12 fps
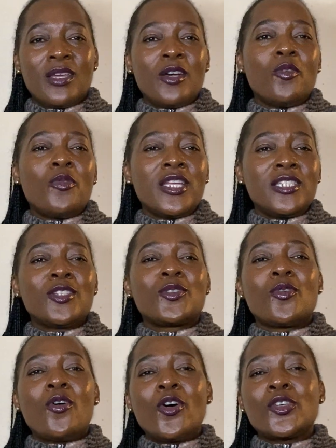which is
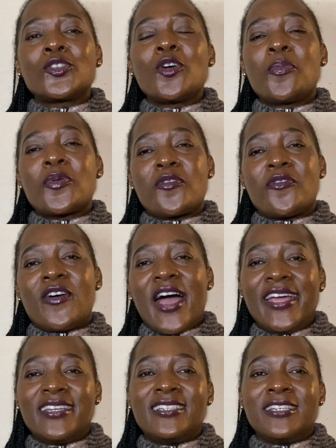also
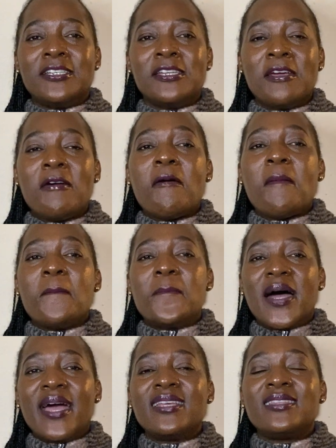provided
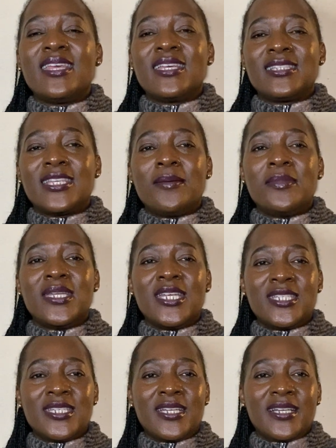by the
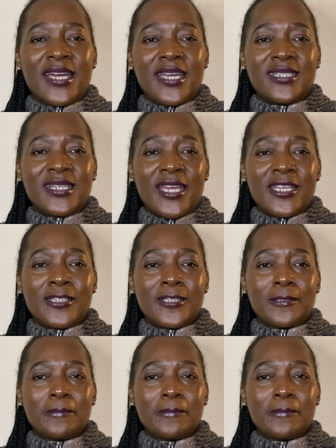examination guidelines.